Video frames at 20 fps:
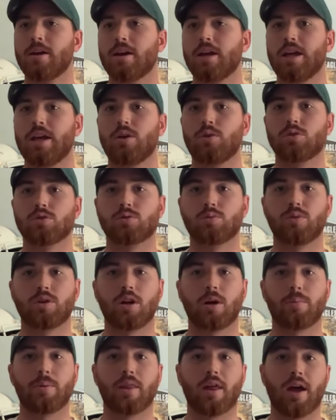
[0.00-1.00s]
Eagles went
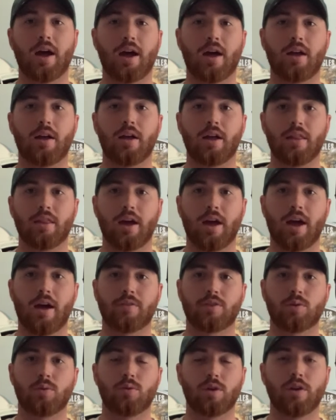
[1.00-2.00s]
up in the
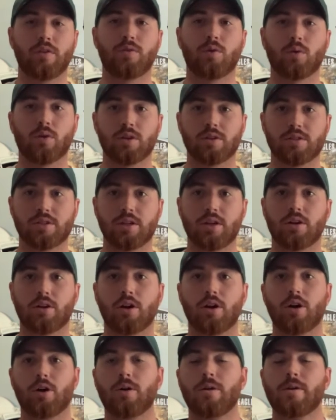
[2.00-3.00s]
half
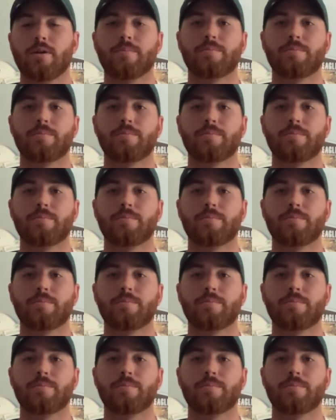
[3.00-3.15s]
24-0.